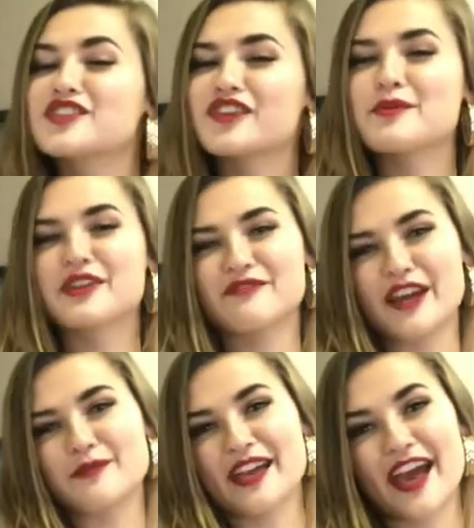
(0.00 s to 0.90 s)
Instagram, you can
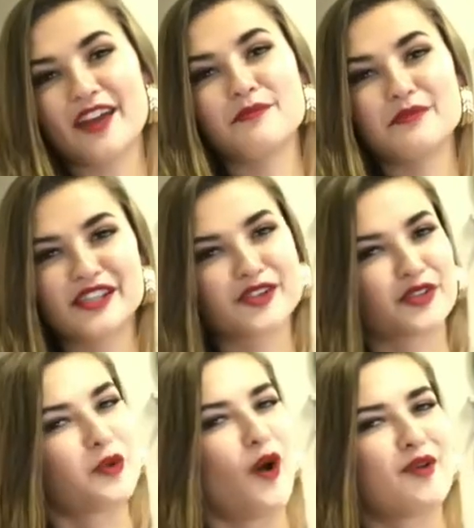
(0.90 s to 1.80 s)
find me at
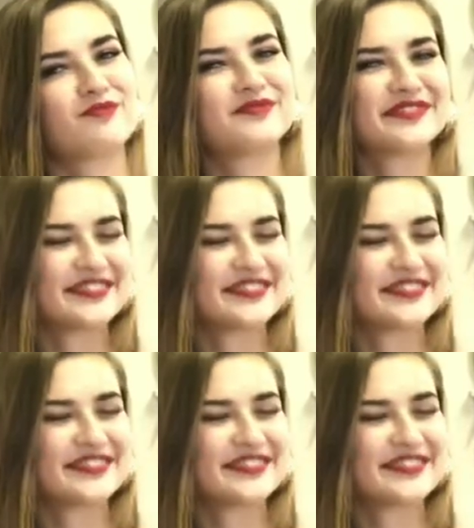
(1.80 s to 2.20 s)
MissEarthGwang.